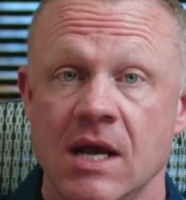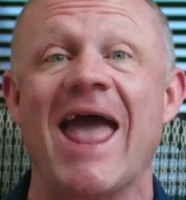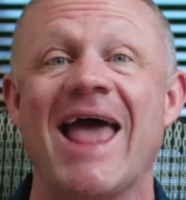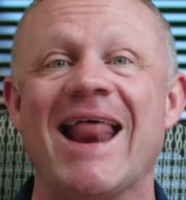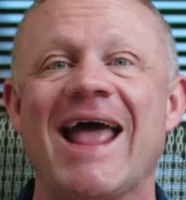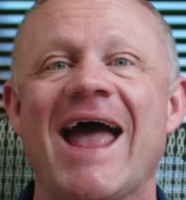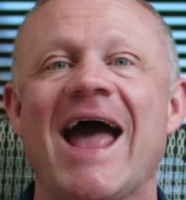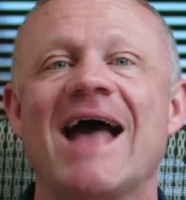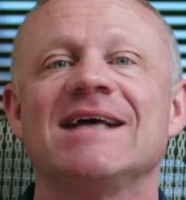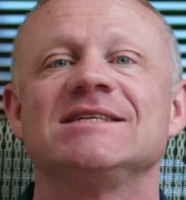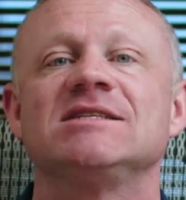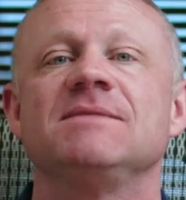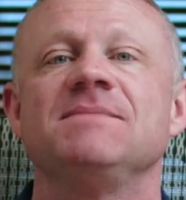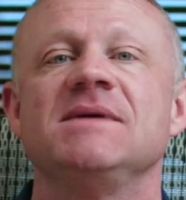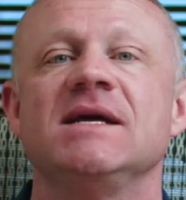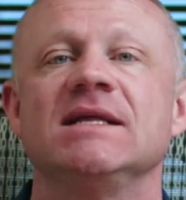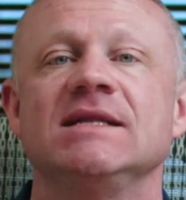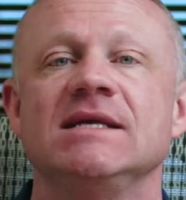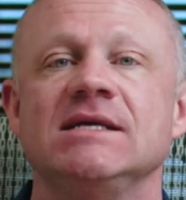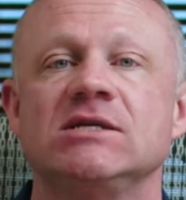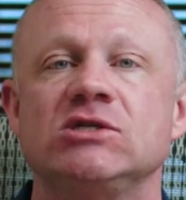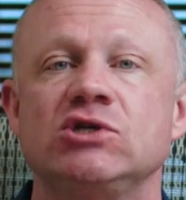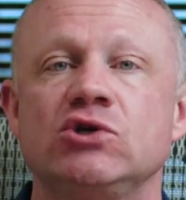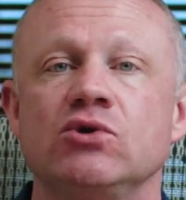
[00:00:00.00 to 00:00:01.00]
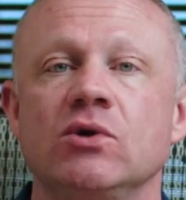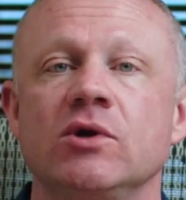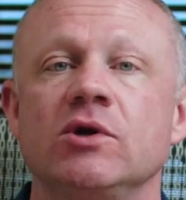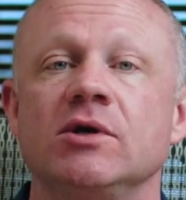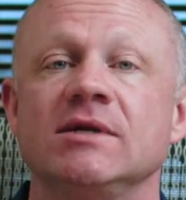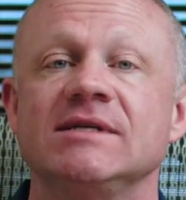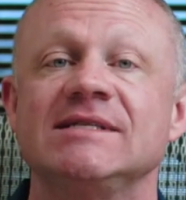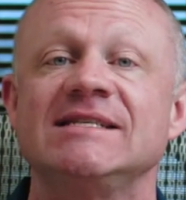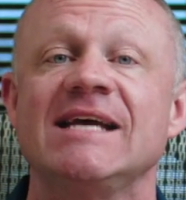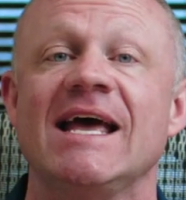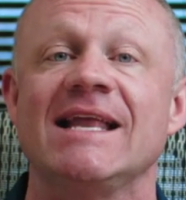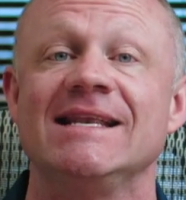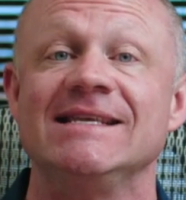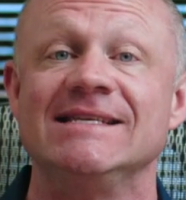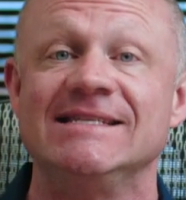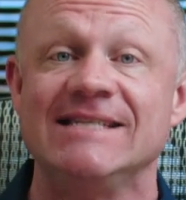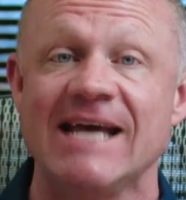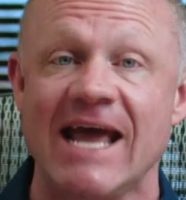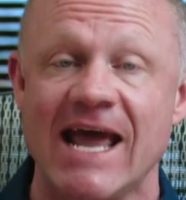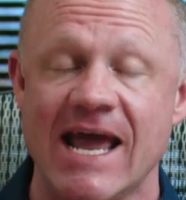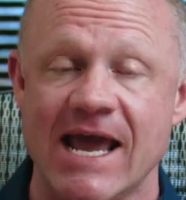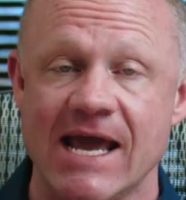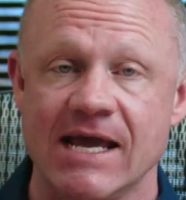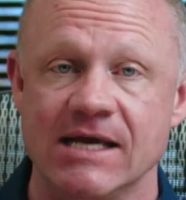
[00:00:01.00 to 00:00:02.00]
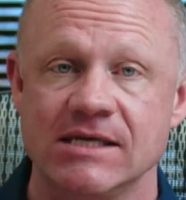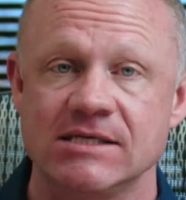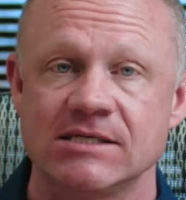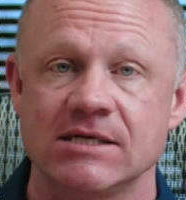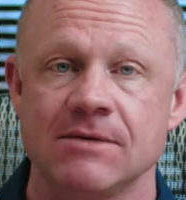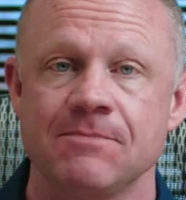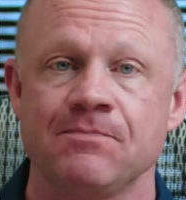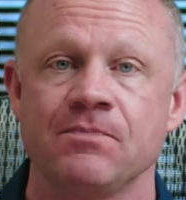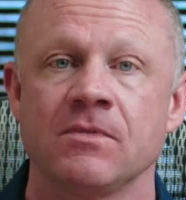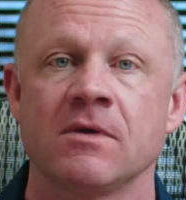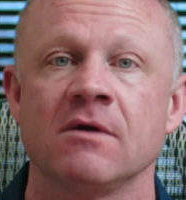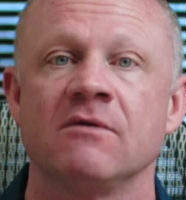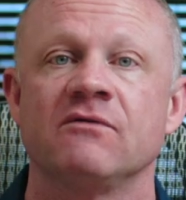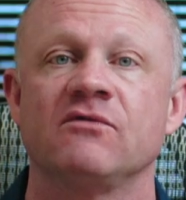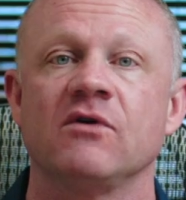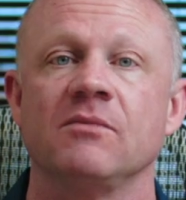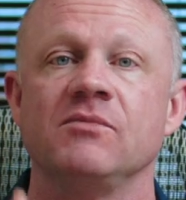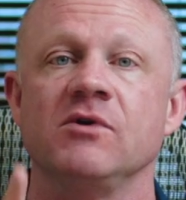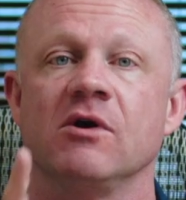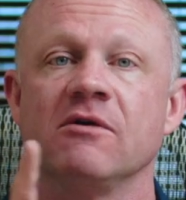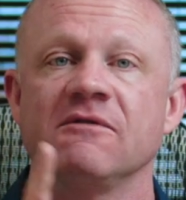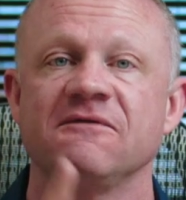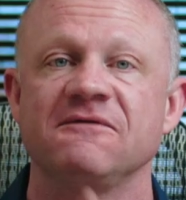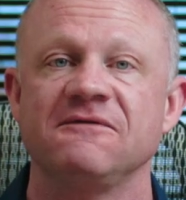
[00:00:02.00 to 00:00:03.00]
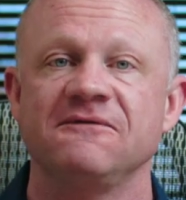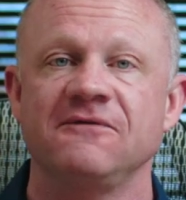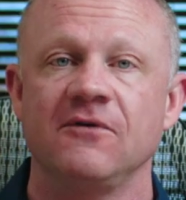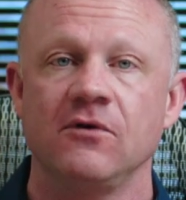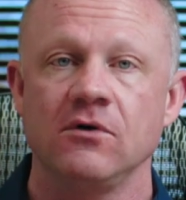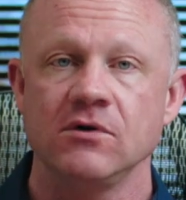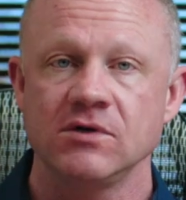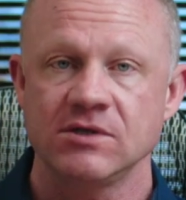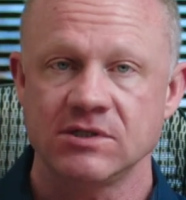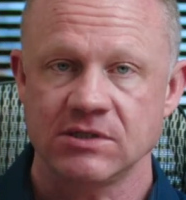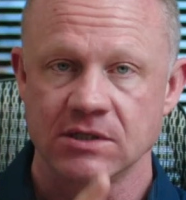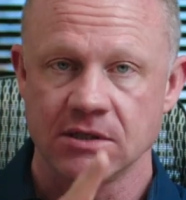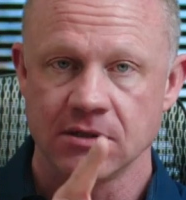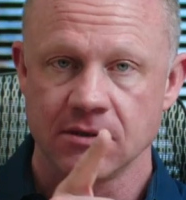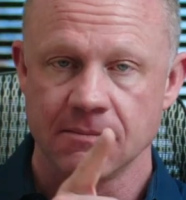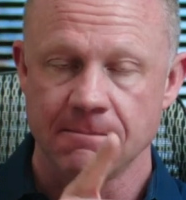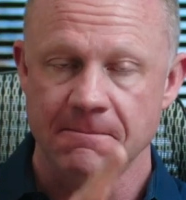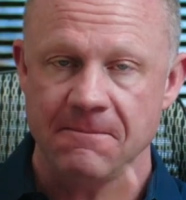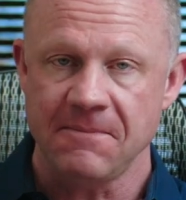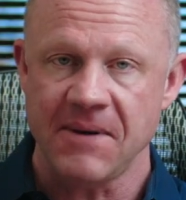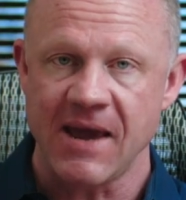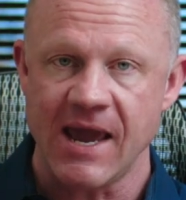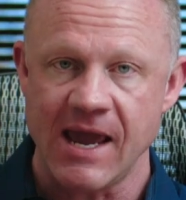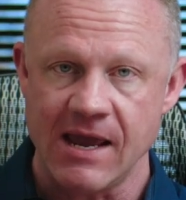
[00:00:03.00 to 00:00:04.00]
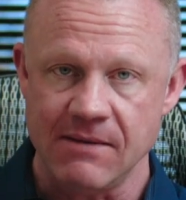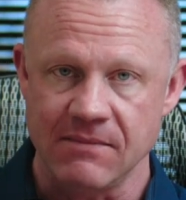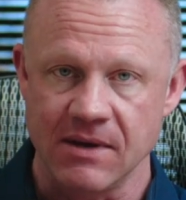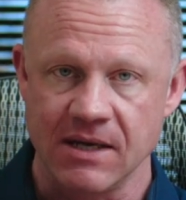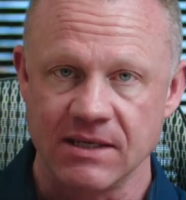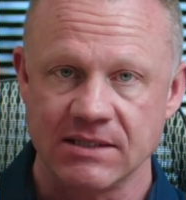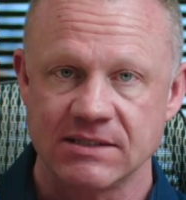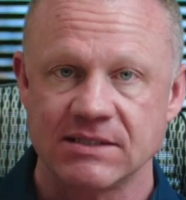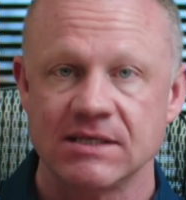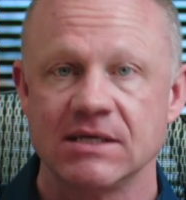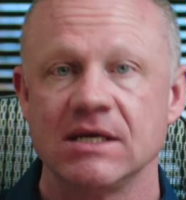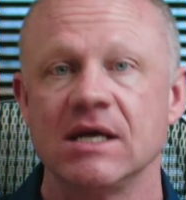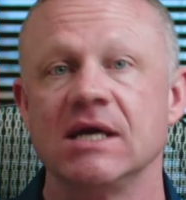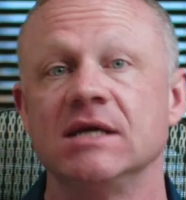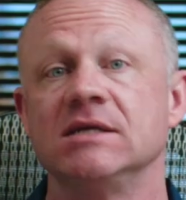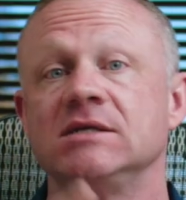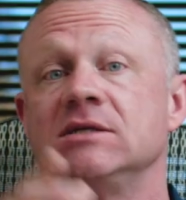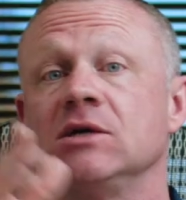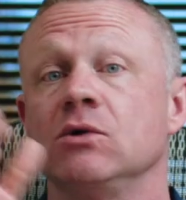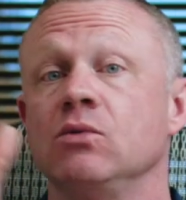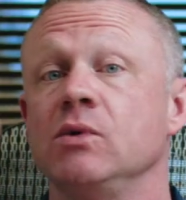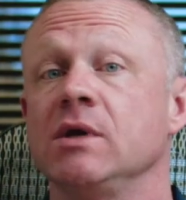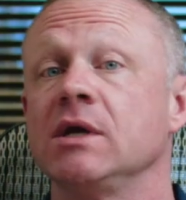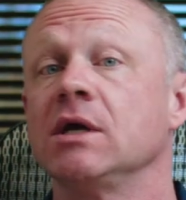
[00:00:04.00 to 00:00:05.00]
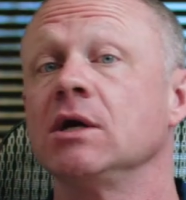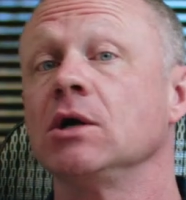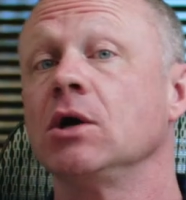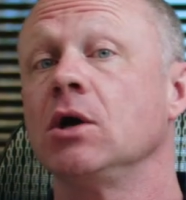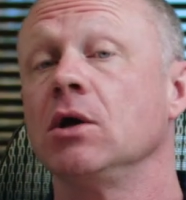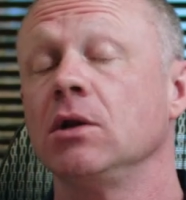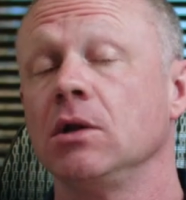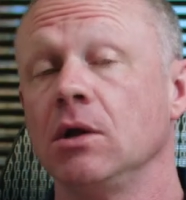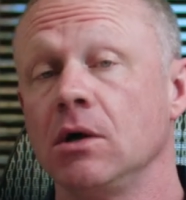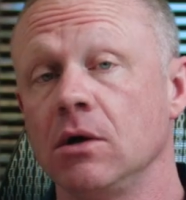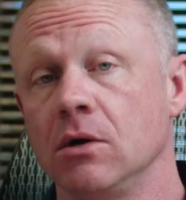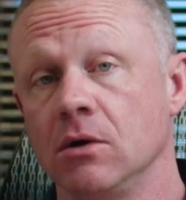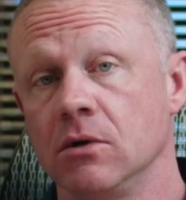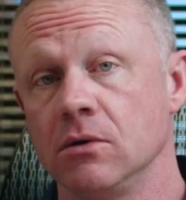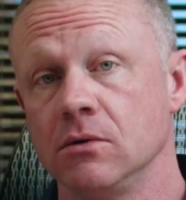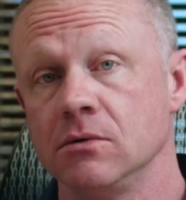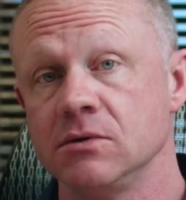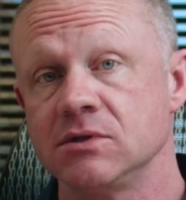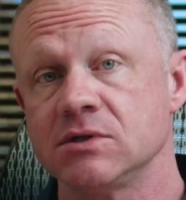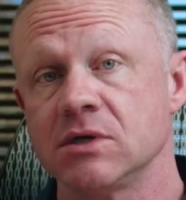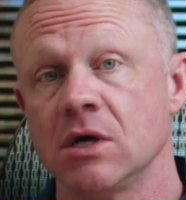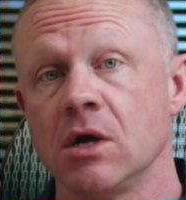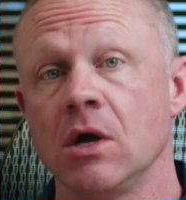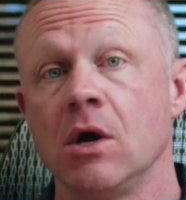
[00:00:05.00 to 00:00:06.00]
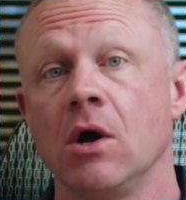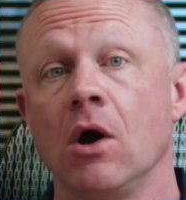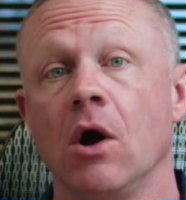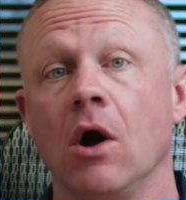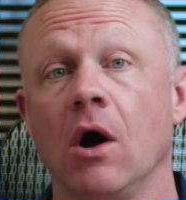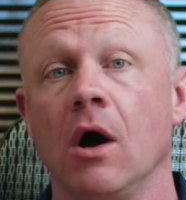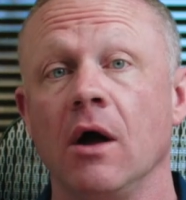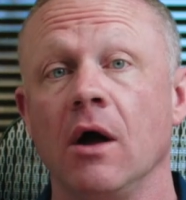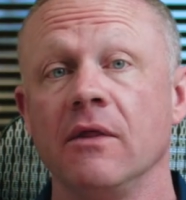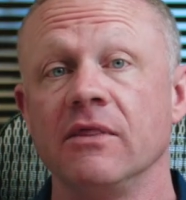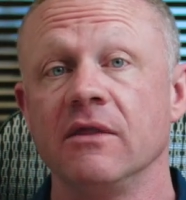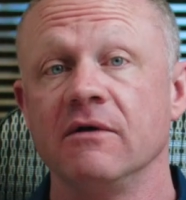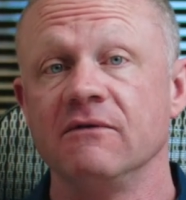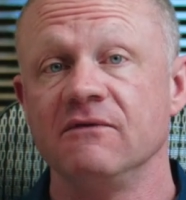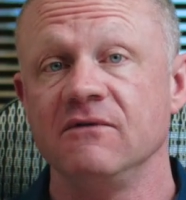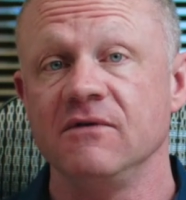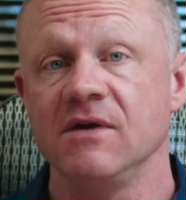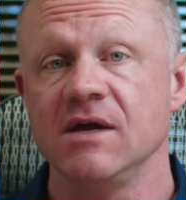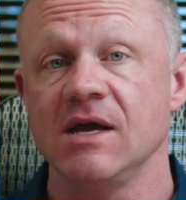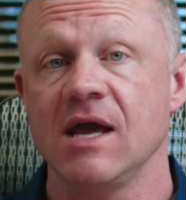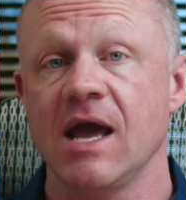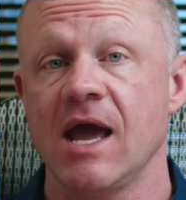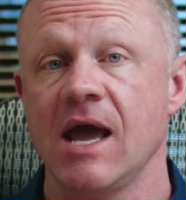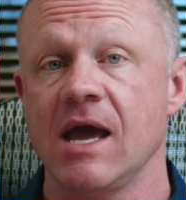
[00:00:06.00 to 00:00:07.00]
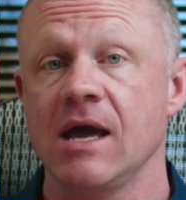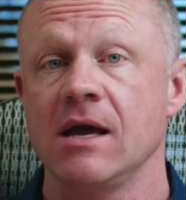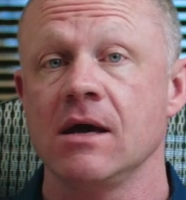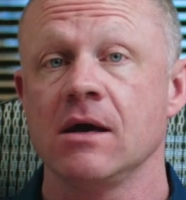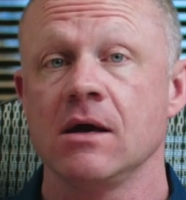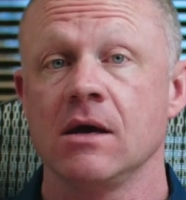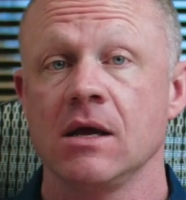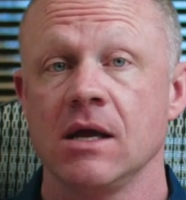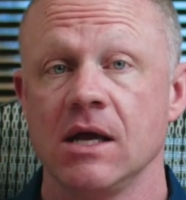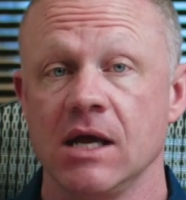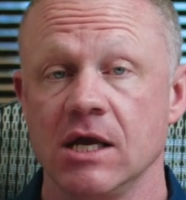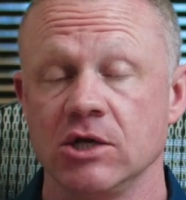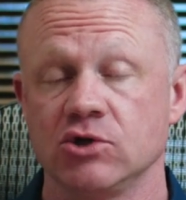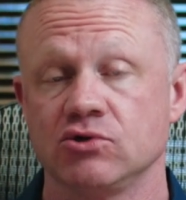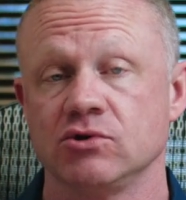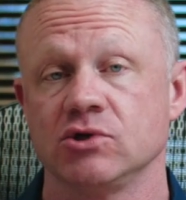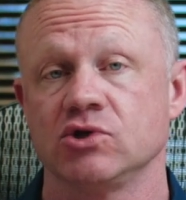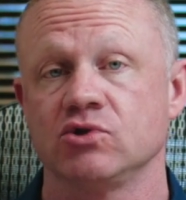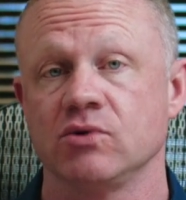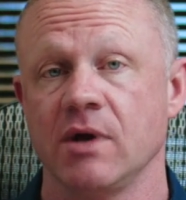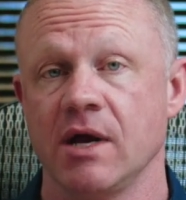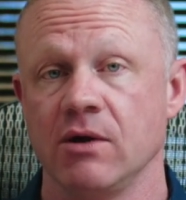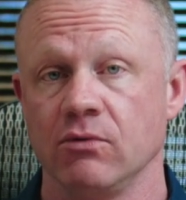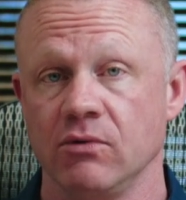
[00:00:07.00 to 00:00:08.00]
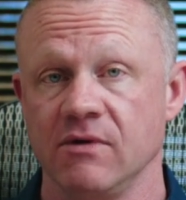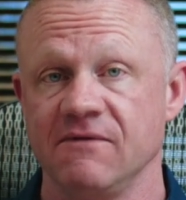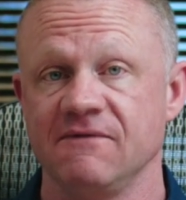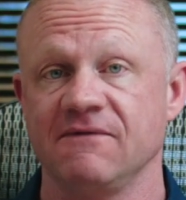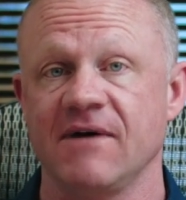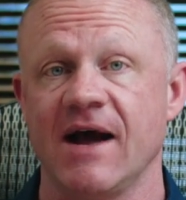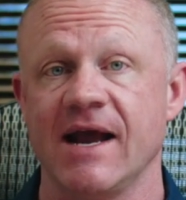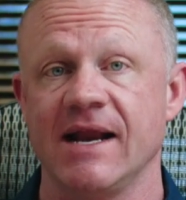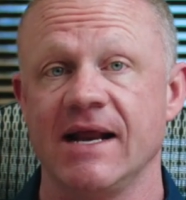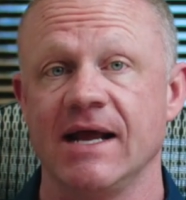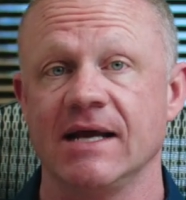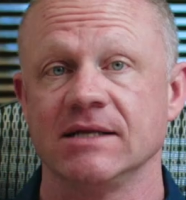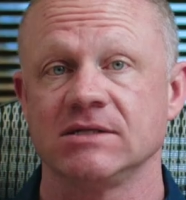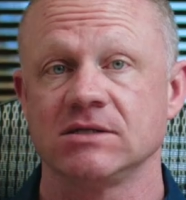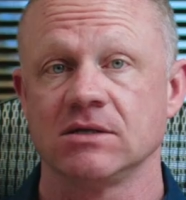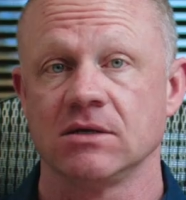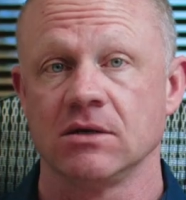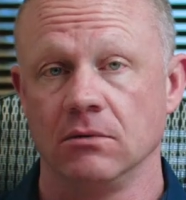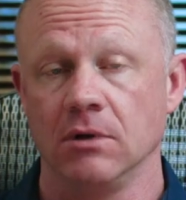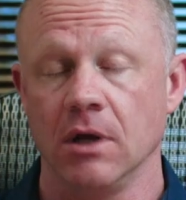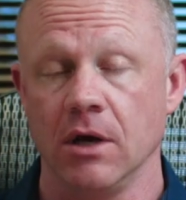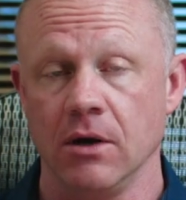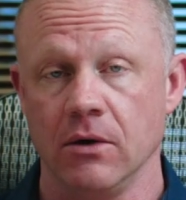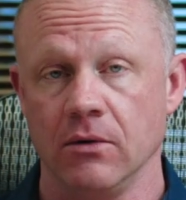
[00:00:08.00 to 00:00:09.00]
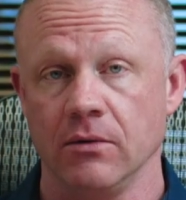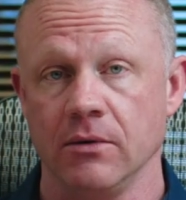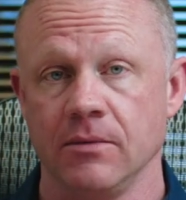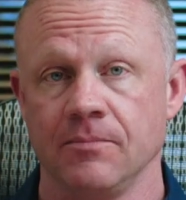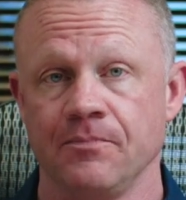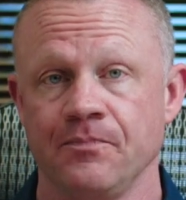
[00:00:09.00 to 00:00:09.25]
and it has to be at least 210 days from your first payment until we can close on the VA interest rate refinance loan.